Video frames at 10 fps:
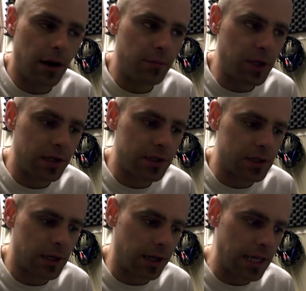
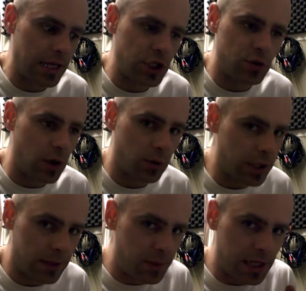because again, you don't
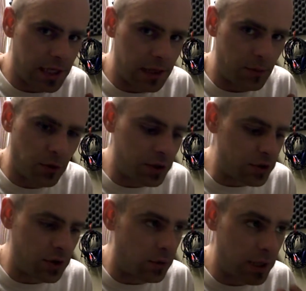need a MIDI keyboard, you
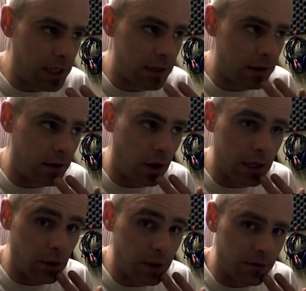don't need an
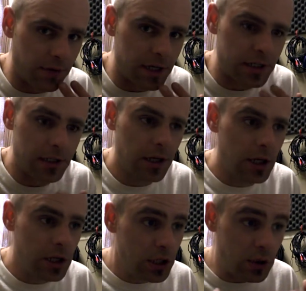audio interface.
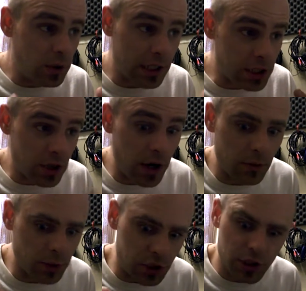You can get
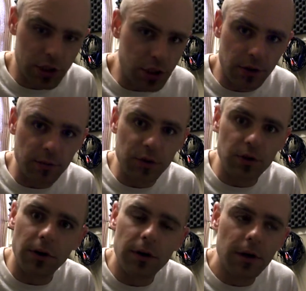started with just your
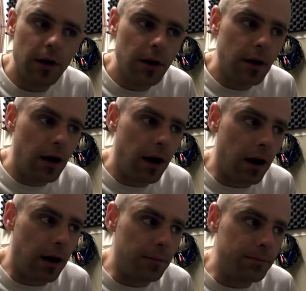computer,
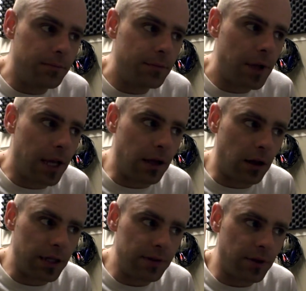and
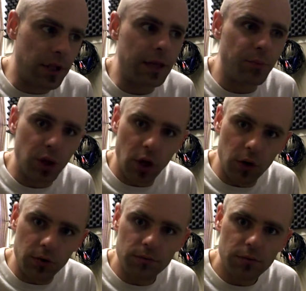I'll leave a link below